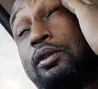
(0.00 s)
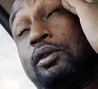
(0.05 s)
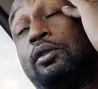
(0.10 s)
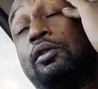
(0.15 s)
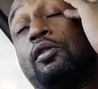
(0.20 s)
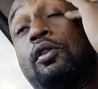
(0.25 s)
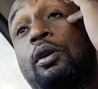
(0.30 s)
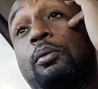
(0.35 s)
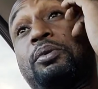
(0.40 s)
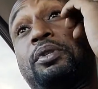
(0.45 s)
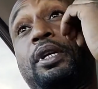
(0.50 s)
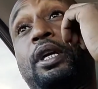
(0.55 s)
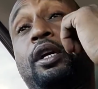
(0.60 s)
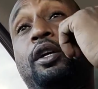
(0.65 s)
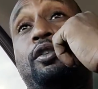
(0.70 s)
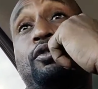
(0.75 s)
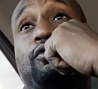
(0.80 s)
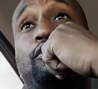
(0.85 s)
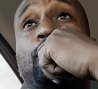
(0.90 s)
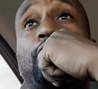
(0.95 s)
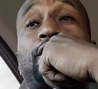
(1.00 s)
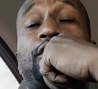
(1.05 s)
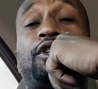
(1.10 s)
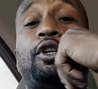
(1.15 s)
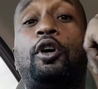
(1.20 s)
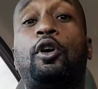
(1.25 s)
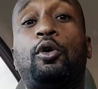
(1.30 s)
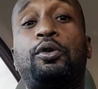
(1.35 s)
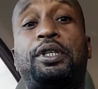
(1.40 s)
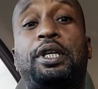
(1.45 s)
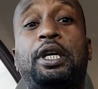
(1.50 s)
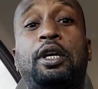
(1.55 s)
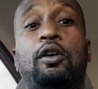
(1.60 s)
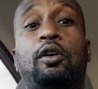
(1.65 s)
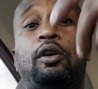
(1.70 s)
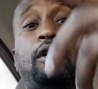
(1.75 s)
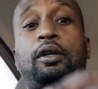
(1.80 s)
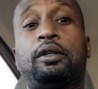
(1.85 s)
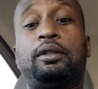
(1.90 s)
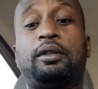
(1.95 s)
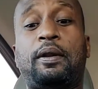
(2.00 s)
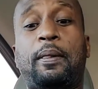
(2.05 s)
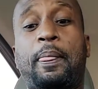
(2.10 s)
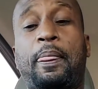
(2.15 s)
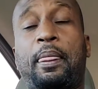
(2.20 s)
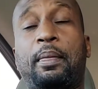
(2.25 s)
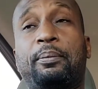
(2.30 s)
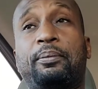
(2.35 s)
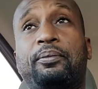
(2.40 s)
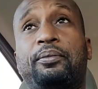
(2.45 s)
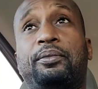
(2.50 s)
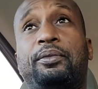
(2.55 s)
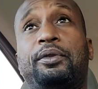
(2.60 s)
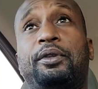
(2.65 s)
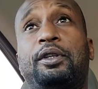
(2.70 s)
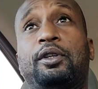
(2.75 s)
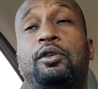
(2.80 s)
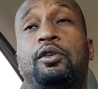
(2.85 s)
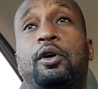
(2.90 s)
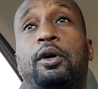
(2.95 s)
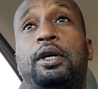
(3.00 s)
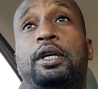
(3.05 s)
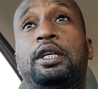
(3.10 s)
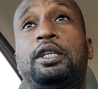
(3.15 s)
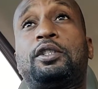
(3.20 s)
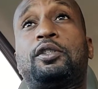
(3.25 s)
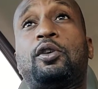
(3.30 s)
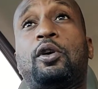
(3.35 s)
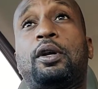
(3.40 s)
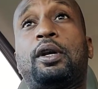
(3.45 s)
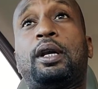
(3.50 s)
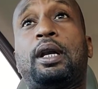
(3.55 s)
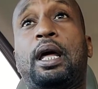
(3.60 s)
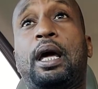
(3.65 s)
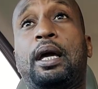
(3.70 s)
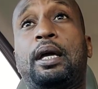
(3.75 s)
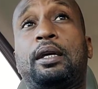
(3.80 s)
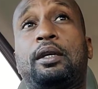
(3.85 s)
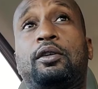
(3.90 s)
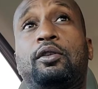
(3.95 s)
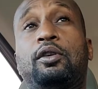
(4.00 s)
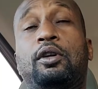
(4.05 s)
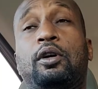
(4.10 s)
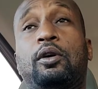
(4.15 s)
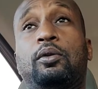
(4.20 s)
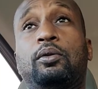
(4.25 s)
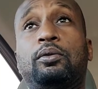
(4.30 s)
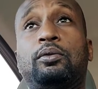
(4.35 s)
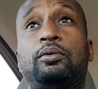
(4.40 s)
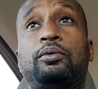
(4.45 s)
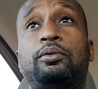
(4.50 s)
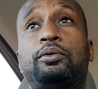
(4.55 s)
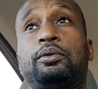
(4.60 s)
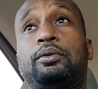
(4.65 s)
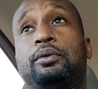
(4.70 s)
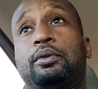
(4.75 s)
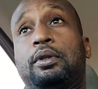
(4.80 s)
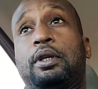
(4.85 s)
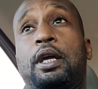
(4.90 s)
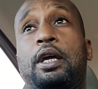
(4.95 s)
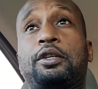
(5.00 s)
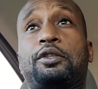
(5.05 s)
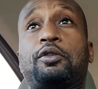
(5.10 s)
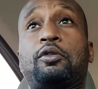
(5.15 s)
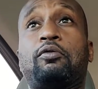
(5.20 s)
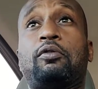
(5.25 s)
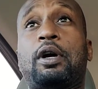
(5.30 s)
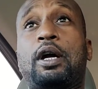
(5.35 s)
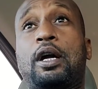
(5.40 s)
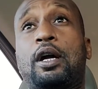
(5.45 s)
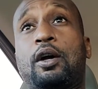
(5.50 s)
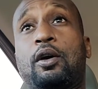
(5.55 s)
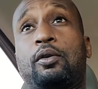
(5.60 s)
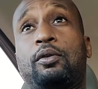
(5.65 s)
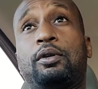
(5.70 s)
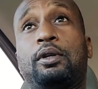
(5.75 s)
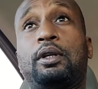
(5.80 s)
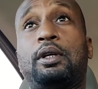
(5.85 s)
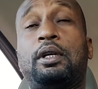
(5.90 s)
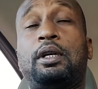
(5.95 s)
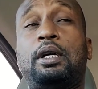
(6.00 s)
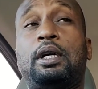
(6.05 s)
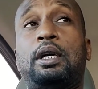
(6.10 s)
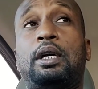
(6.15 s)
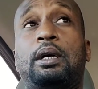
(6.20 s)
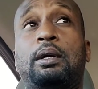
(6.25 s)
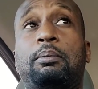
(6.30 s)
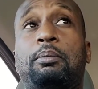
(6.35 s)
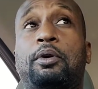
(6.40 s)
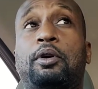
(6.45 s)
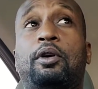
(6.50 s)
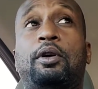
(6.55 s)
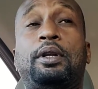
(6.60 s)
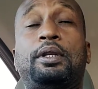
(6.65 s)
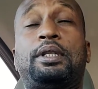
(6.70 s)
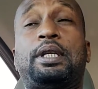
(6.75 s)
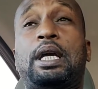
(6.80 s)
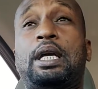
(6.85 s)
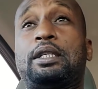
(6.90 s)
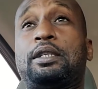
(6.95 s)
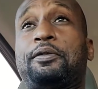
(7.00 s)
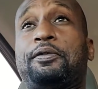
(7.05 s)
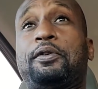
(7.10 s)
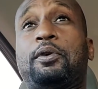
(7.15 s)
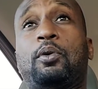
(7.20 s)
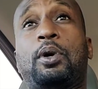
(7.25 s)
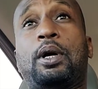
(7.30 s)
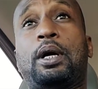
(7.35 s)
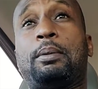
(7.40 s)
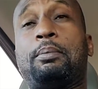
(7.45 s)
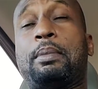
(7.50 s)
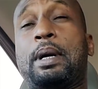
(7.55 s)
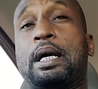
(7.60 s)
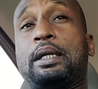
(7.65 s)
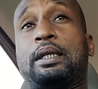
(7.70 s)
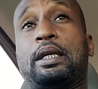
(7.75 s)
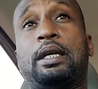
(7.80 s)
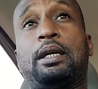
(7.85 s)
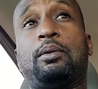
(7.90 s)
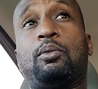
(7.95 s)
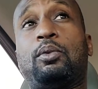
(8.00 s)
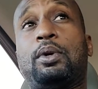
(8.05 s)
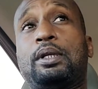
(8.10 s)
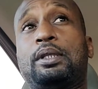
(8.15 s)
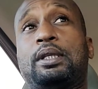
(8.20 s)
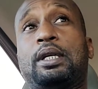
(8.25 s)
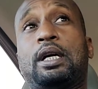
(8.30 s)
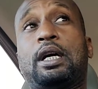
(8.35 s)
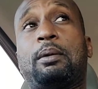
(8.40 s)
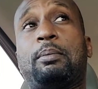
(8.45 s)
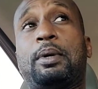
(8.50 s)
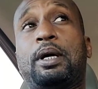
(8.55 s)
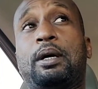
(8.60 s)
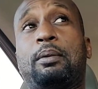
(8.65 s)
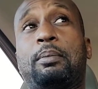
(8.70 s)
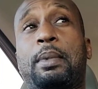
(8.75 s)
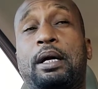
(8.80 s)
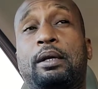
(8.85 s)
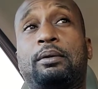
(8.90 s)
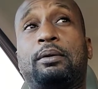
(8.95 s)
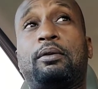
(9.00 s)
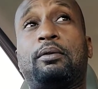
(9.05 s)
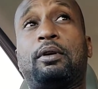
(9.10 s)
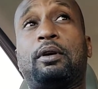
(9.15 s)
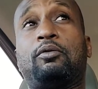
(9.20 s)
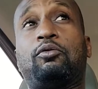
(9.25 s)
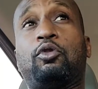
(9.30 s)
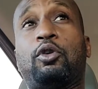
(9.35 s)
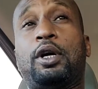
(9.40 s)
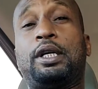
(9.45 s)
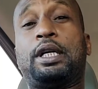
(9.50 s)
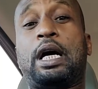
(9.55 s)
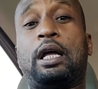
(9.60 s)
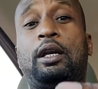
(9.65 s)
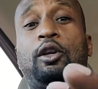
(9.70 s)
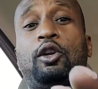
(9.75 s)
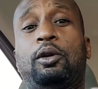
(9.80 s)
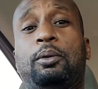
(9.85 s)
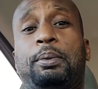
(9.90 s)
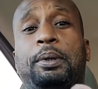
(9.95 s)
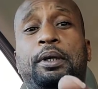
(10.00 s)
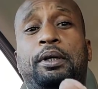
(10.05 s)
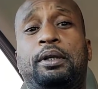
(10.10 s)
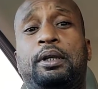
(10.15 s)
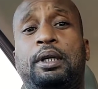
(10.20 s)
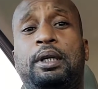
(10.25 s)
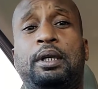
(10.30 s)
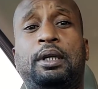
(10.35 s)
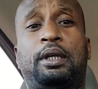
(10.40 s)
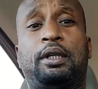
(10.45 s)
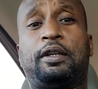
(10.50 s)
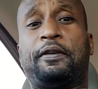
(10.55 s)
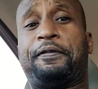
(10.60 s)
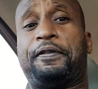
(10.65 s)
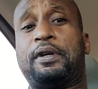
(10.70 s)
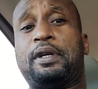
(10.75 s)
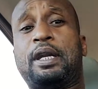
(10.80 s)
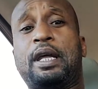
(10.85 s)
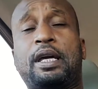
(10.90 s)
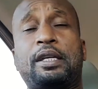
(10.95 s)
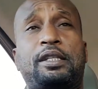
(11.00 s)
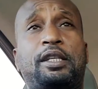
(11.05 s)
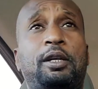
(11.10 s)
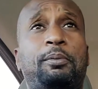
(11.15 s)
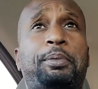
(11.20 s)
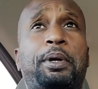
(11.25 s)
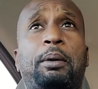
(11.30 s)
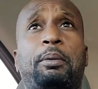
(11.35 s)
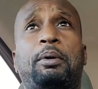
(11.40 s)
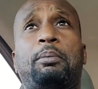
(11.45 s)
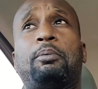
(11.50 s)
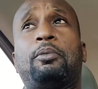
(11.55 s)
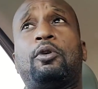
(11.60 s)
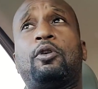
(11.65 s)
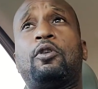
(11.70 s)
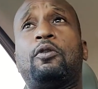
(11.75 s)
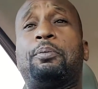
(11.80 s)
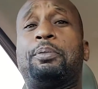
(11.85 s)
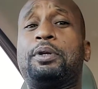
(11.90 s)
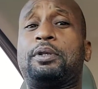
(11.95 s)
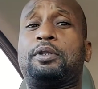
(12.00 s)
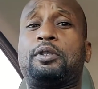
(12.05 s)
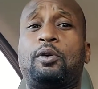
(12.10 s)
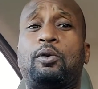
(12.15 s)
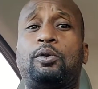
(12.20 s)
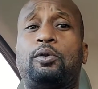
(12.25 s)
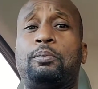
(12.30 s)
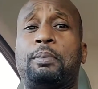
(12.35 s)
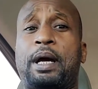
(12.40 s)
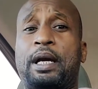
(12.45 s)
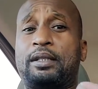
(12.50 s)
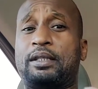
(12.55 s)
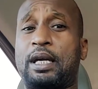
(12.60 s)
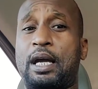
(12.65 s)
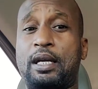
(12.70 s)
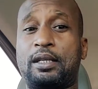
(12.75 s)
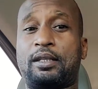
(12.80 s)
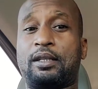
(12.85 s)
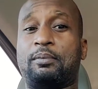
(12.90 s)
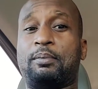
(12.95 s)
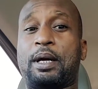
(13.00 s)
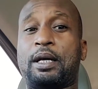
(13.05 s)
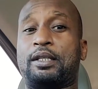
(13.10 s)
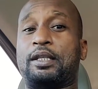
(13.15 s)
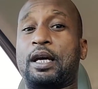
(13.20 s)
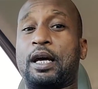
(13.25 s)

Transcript: You know what I'm saying? Cause Roy Jones, he going, you know, he's gonna like, you know, dance around well, all it takes is for one, Mike to hit him one time, man. Mike uh, Roy got a little bit the finesse, he'd be able to move, but so do Mike Tyson. Mike